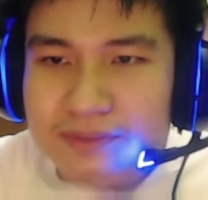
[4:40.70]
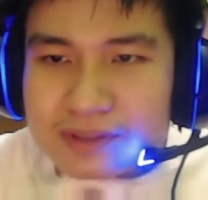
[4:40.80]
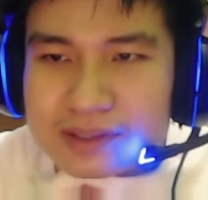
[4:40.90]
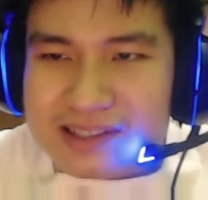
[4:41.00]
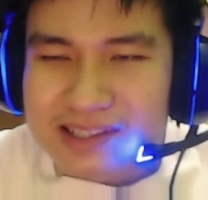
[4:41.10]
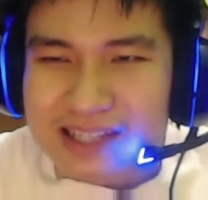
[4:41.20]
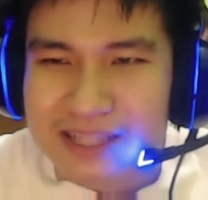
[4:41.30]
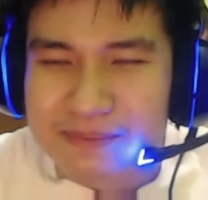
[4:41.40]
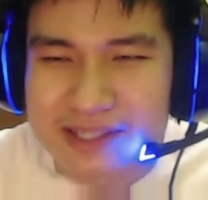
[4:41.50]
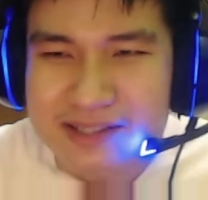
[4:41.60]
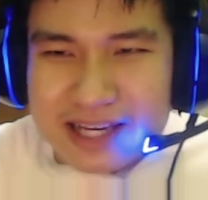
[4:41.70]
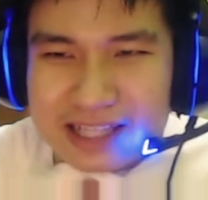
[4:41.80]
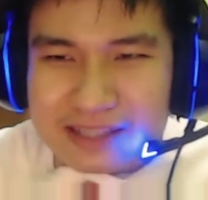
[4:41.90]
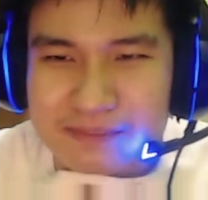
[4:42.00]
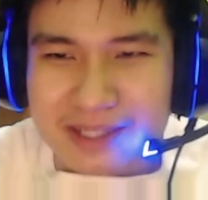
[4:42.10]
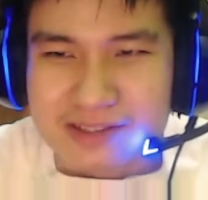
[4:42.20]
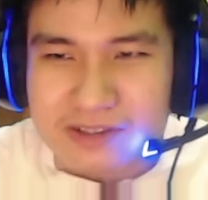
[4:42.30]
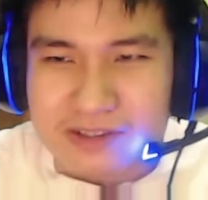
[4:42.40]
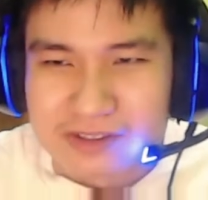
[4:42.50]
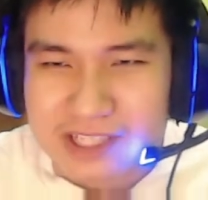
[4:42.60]
Is it gonna be Salamence
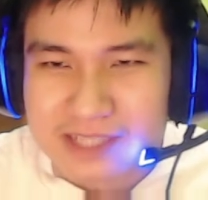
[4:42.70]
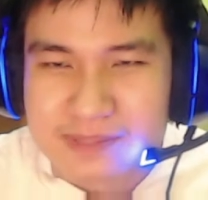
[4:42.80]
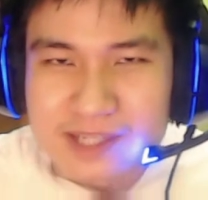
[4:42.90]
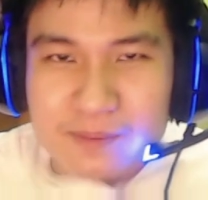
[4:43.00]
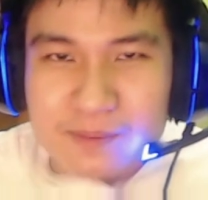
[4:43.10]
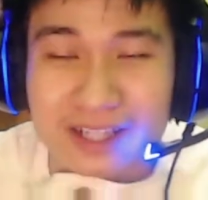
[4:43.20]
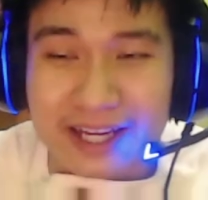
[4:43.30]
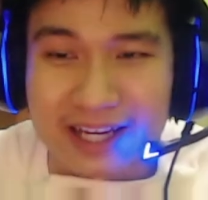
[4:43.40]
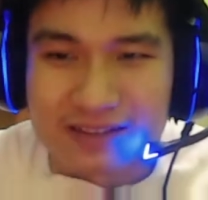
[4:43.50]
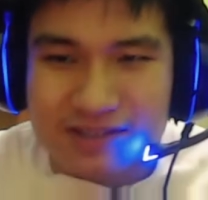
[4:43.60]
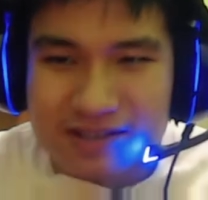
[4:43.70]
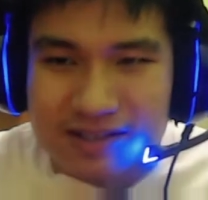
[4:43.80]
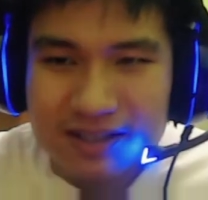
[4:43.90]
or is it gonna be someone else?